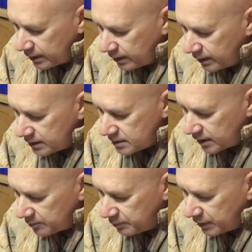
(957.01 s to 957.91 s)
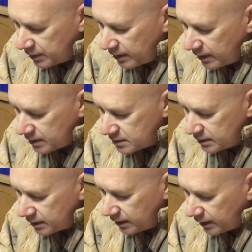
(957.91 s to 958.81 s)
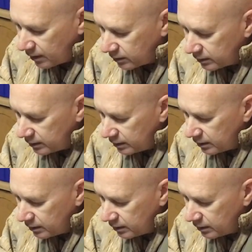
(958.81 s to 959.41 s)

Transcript: there's that pin there sticking out